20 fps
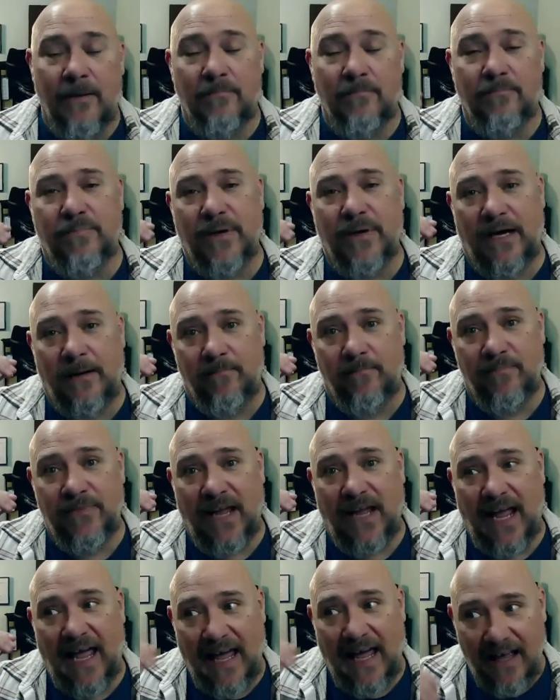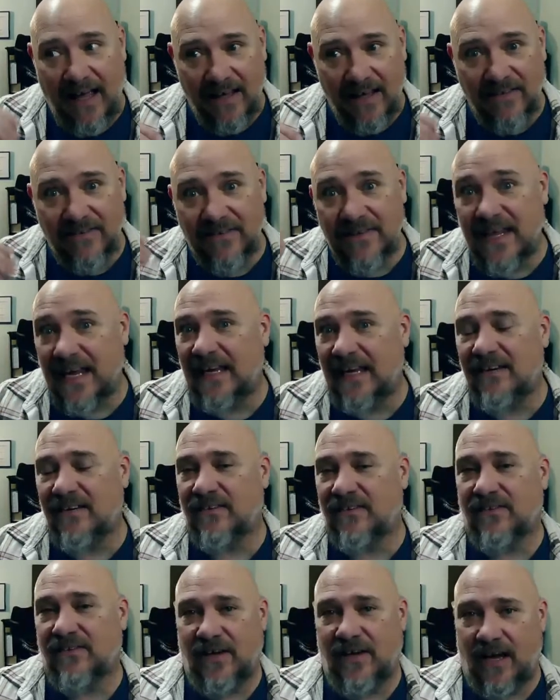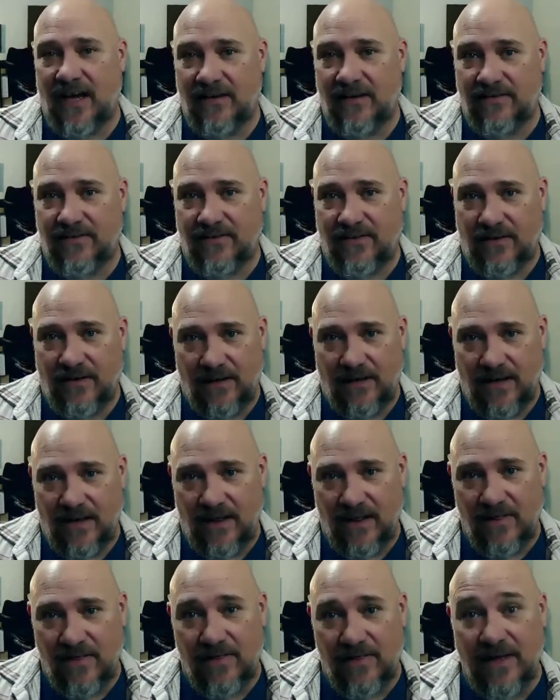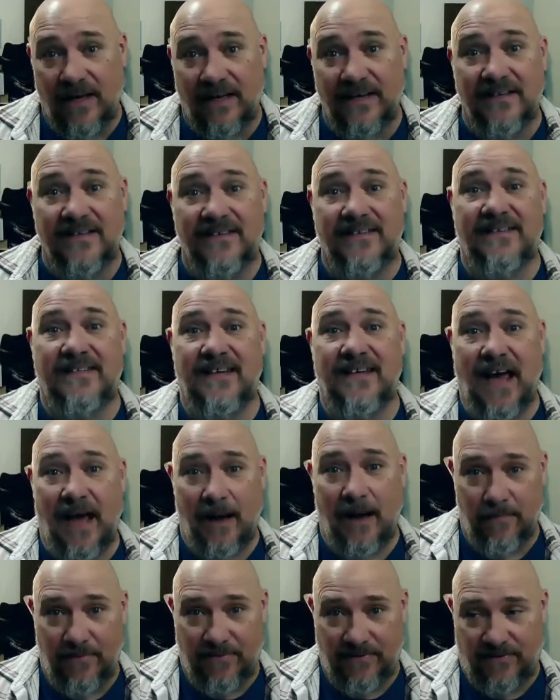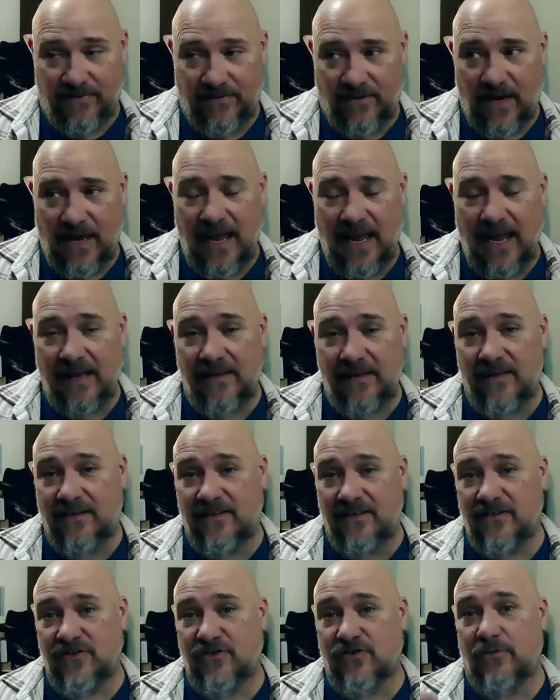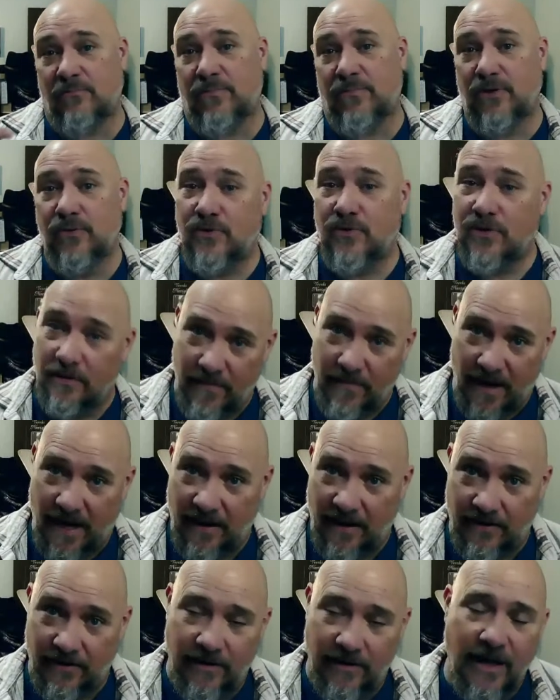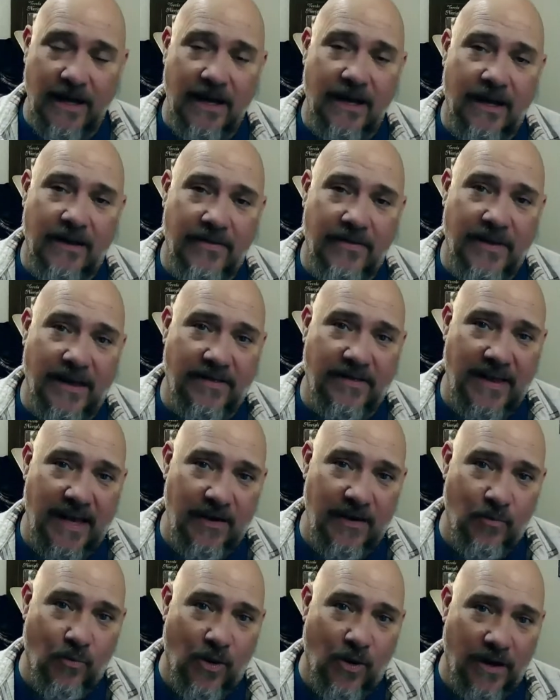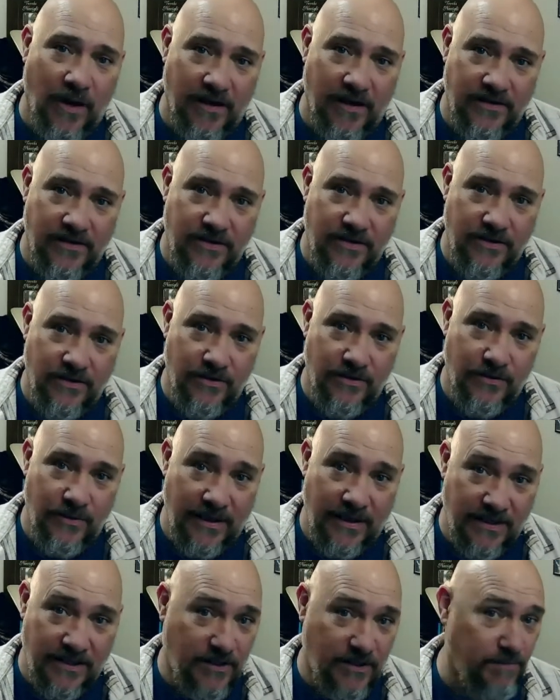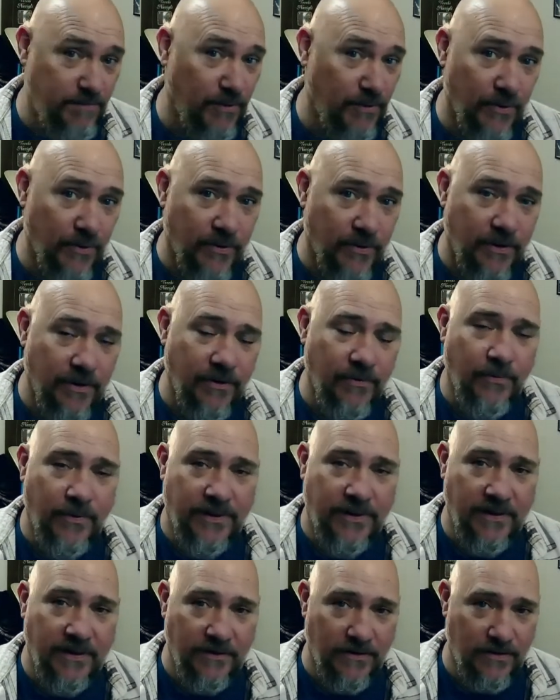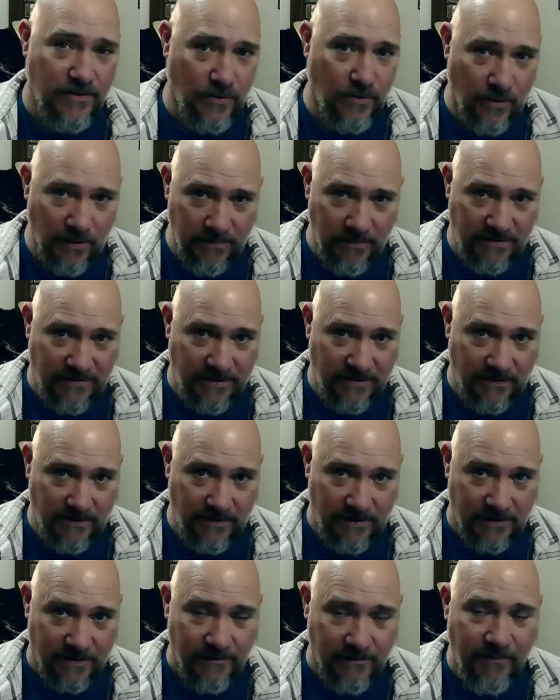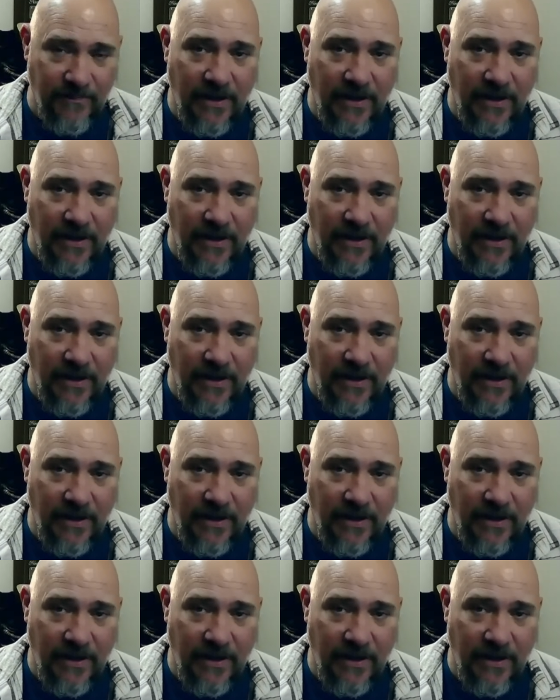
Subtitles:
But as they discussed the depths and the distribution model that they wanted to explore with their SCORM material,